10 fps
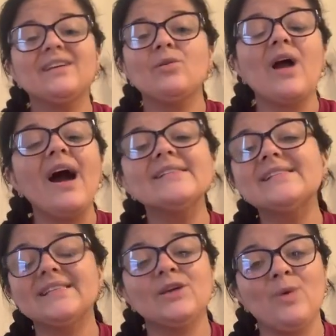
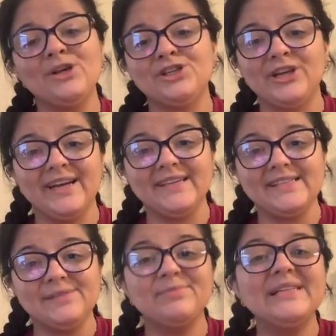Constantly wash your
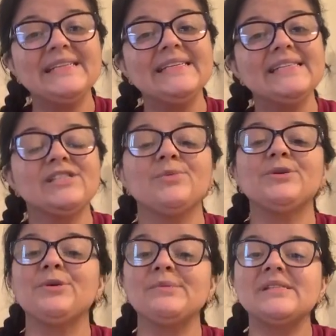hands, please, so we
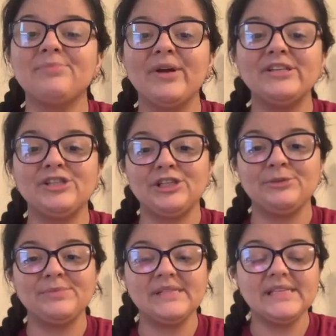don't spread
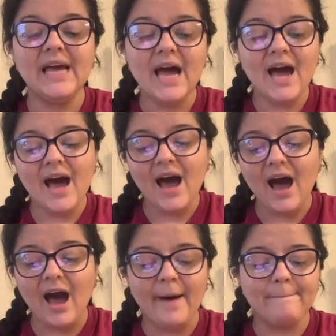germs.
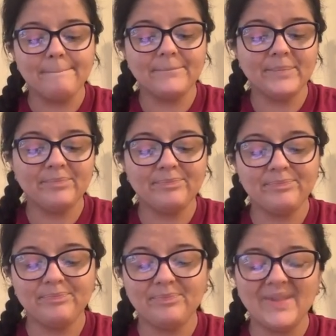
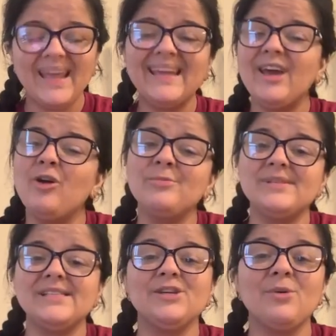And I hope to
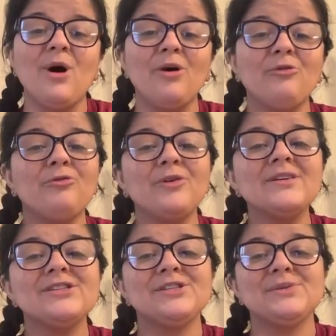see you all
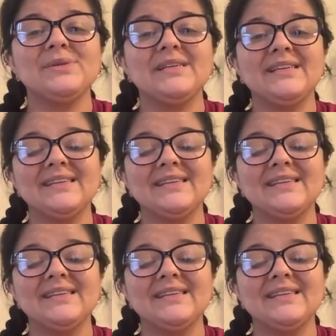real soon.